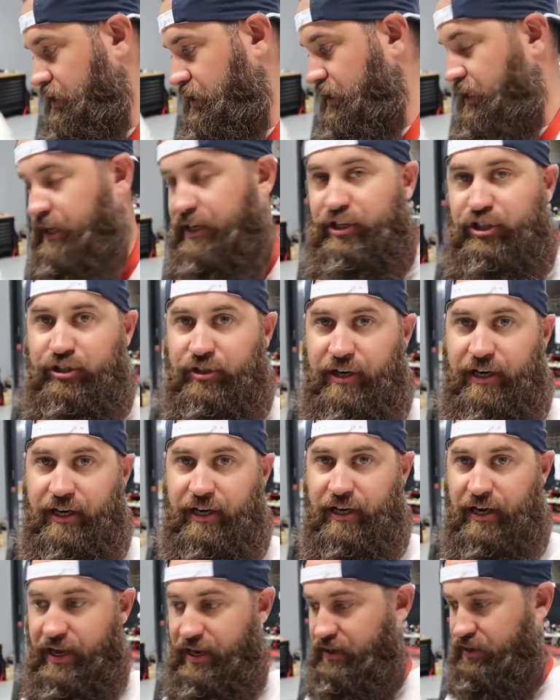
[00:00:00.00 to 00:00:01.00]
heat
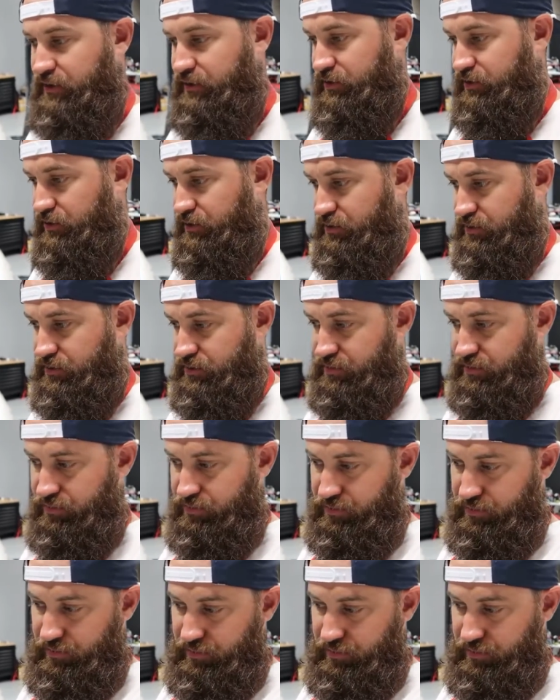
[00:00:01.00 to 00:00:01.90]
shrink and also,